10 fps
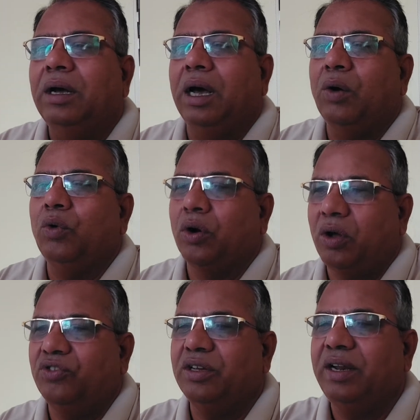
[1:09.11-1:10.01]
How
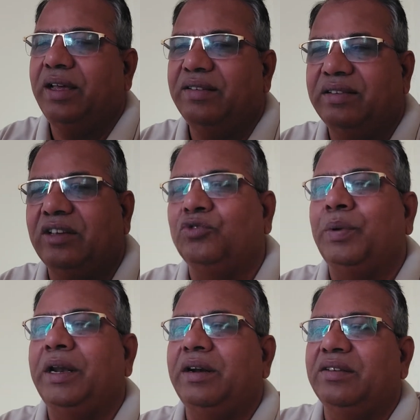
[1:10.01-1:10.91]
Roger has
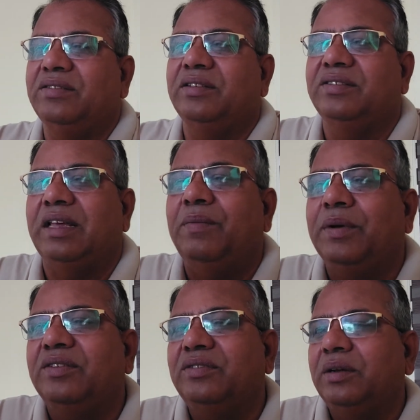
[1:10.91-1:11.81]
explained us the
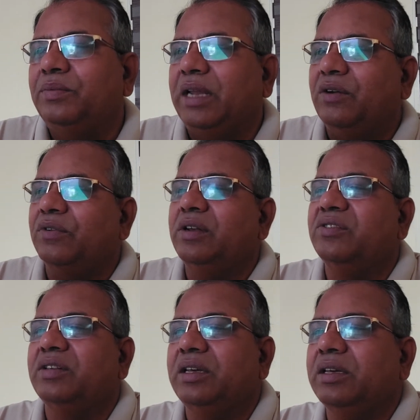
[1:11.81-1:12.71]
self-concept that we'll
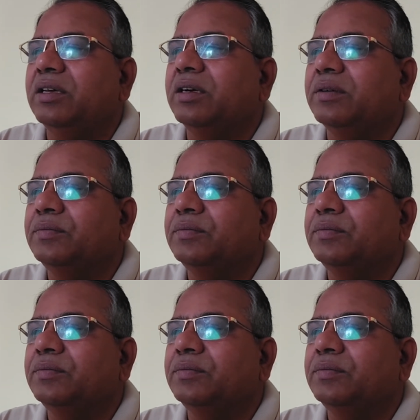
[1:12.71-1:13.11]
see here.